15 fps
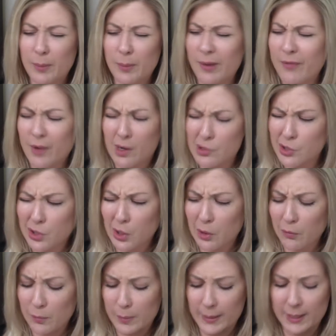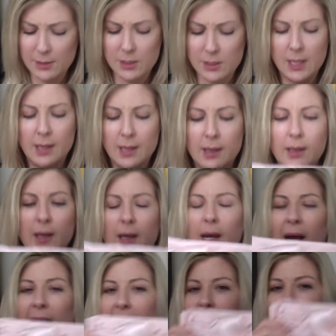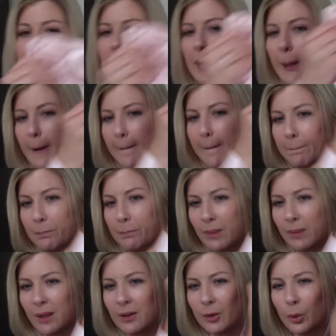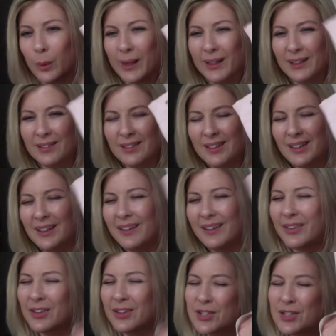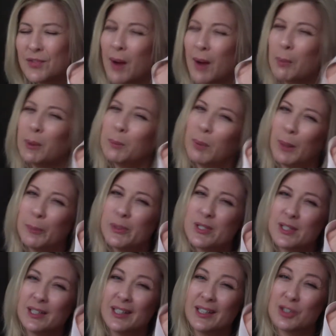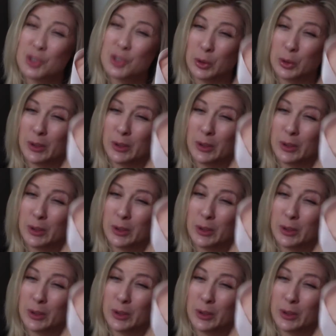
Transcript: Fashion Nova piece. And granted, this fabric probably is going to get dirty